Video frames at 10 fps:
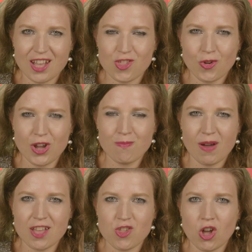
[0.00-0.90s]
we are
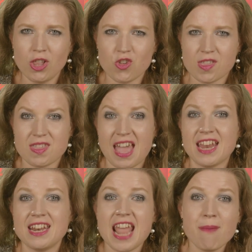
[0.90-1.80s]
joined by geologist
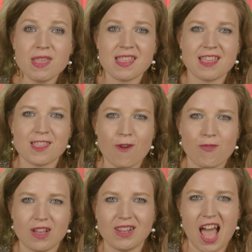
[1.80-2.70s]
and nemesis
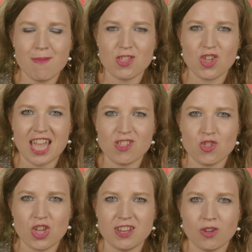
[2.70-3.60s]
of the climate
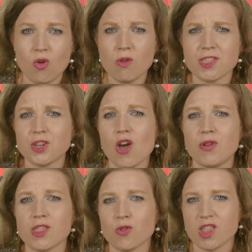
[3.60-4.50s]
change agenda, also
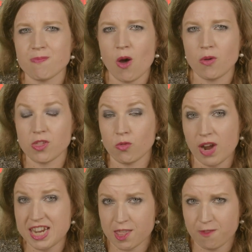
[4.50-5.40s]
known as Chris Bowen's
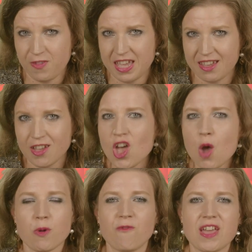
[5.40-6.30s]
greatest fear,
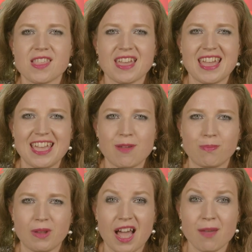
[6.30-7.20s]
Professor
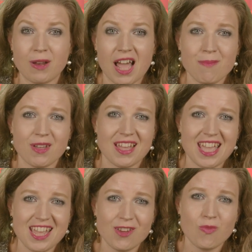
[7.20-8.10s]
Ian
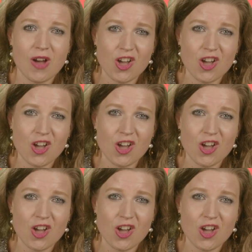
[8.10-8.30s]
Plimer. Ian,